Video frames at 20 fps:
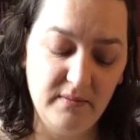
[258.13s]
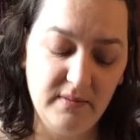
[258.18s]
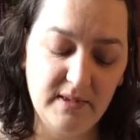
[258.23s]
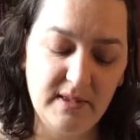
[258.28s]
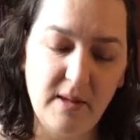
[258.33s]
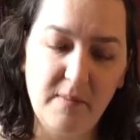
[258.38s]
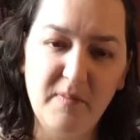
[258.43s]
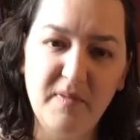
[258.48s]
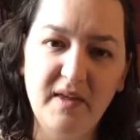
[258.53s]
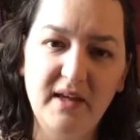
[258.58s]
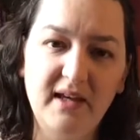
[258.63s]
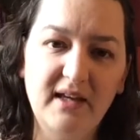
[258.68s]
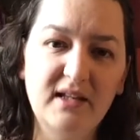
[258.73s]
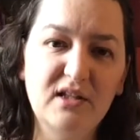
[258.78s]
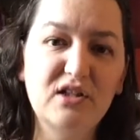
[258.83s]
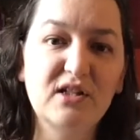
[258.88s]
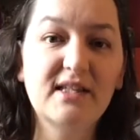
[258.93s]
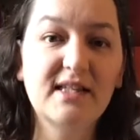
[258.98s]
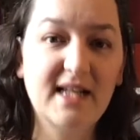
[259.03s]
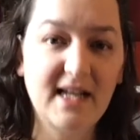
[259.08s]

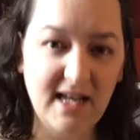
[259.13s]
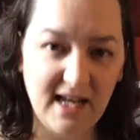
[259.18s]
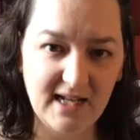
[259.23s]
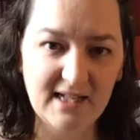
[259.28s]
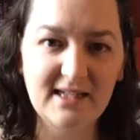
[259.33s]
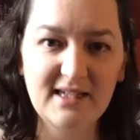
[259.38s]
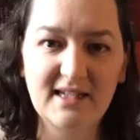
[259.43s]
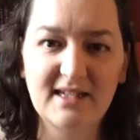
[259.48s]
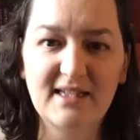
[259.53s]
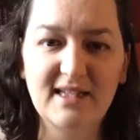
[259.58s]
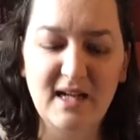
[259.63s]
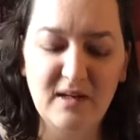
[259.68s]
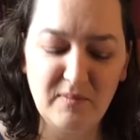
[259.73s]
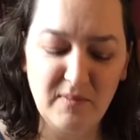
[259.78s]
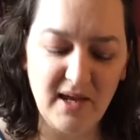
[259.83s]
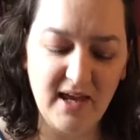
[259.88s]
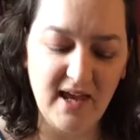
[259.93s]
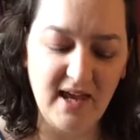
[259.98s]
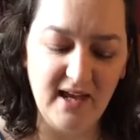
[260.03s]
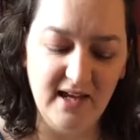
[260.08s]
something just clicked inside
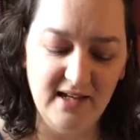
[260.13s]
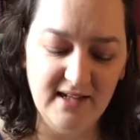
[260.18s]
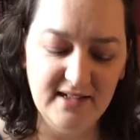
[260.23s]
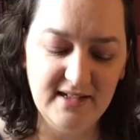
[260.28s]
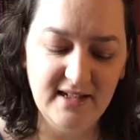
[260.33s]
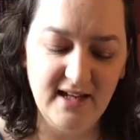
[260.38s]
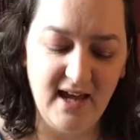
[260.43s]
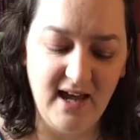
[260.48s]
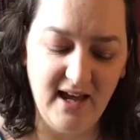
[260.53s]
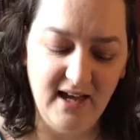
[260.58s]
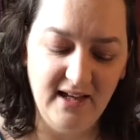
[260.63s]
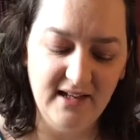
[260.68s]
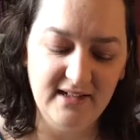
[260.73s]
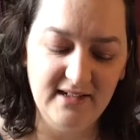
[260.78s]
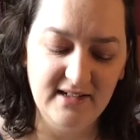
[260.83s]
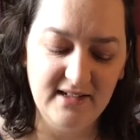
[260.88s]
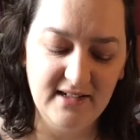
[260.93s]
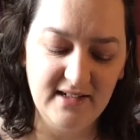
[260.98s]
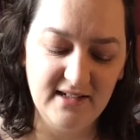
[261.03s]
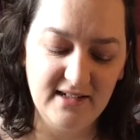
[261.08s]
my head,
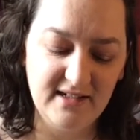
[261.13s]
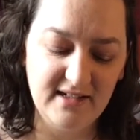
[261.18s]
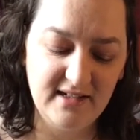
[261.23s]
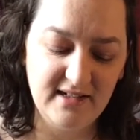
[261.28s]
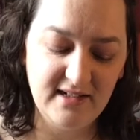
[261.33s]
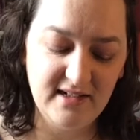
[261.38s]
and